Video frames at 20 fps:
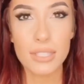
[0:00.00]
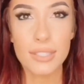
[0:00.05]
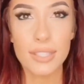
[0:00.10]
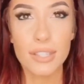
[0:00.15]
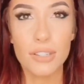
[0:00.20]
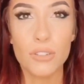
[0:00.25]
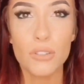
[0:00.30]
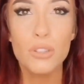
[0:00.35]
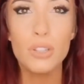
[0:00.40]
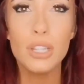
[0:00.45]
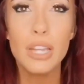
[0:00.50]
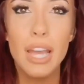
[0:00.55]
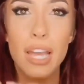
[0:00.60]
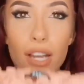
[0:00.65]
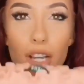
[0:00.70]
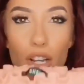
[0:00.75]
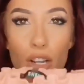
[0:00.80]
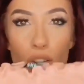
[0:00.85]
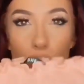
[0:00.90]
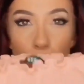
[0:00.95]
little
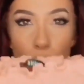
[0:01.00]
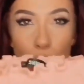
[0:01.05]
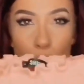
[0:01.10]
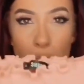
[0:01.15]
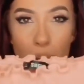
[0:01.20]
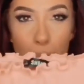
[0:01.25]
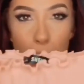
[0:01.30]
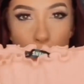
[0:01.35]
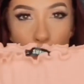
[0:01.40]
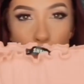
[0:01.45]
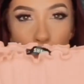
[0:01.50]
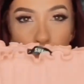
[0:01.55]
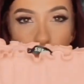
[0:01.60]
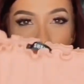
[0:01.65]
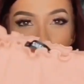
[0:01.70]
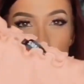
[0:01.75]
like crop off the